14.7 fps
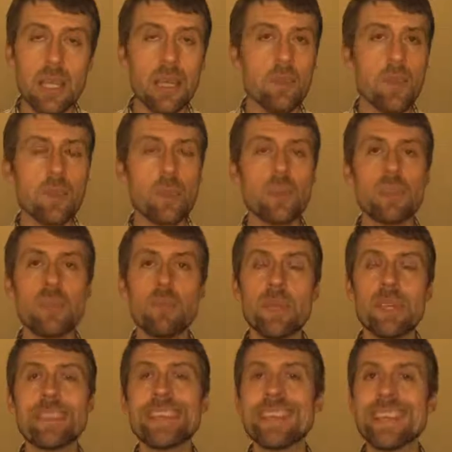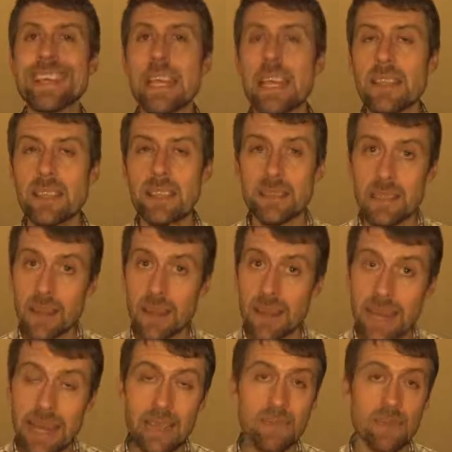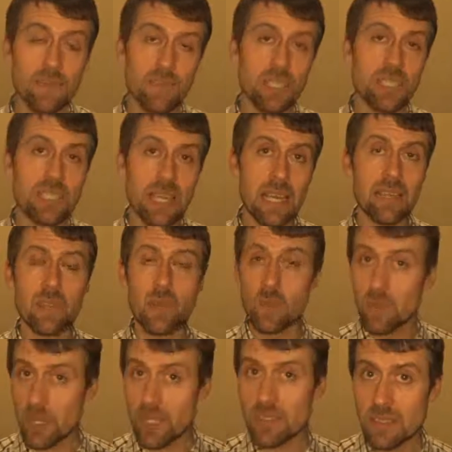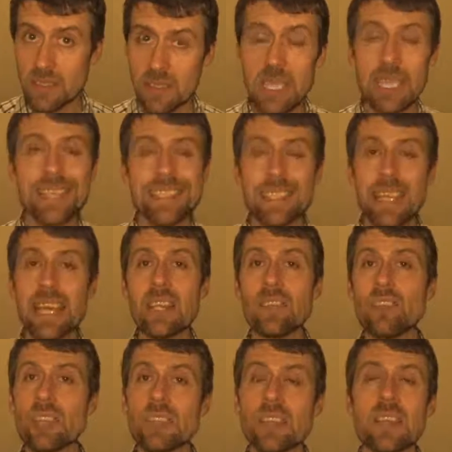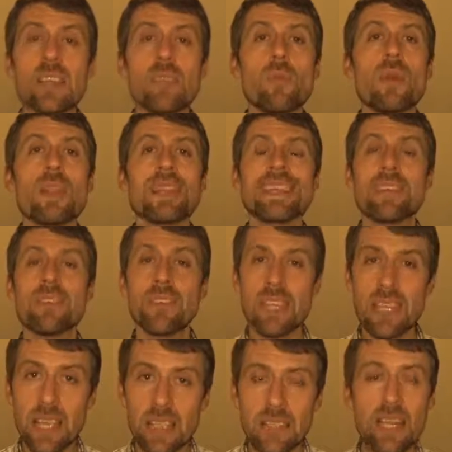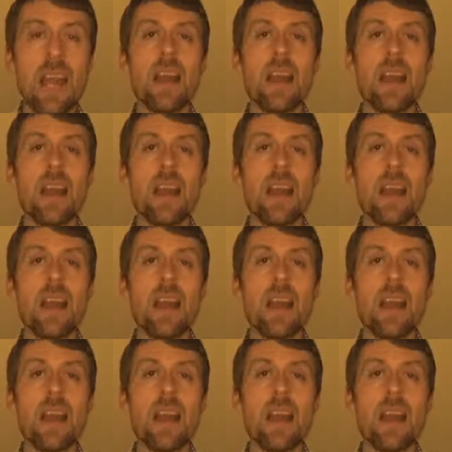People that have been dedicating their life to this kind of business, they generally want to create